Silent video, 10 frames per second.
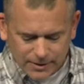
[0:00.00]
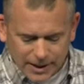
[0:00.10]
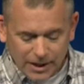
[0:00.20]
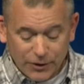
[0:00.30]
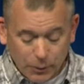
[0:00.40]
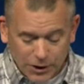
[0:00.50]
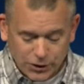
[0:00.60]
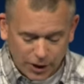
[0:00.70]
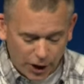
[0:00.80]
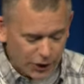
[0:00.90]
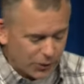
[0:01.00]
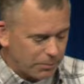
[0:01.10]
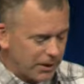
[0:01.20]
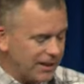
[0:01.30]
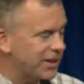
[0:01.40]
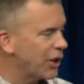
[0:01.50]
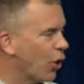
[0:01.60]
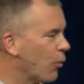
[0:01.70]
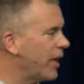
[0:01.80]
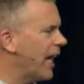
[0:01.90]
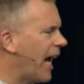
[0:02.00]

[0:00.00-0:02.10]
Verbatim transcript: And if you want to try to argue with me, I'd say go read